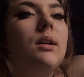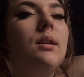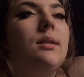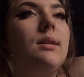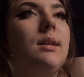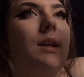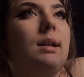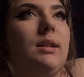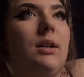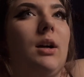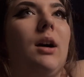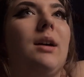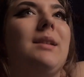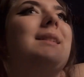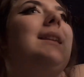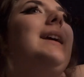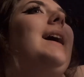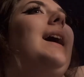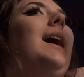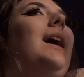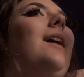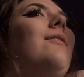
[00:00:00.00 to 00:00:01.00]
the guitars
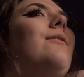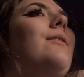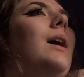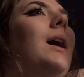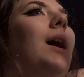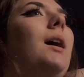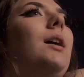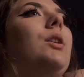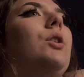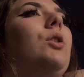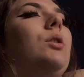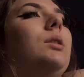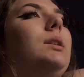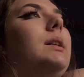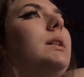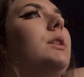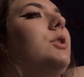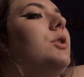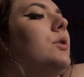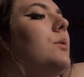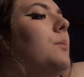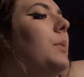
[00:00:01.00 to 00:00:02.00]
they have at
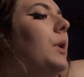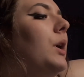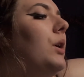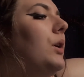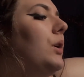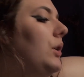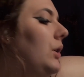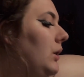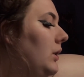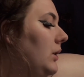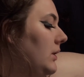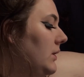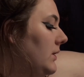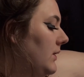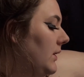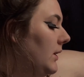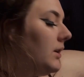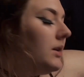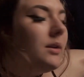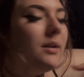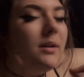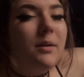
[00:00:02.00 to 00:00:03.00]
college, because
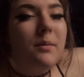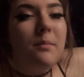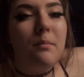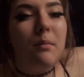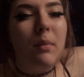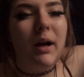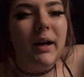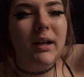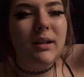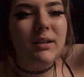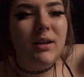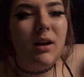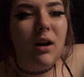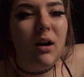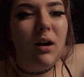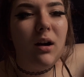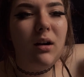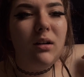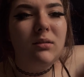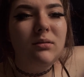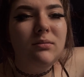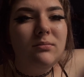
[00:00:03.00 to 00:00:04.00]
my
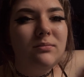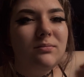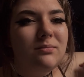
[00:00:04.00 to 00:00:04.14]
guitar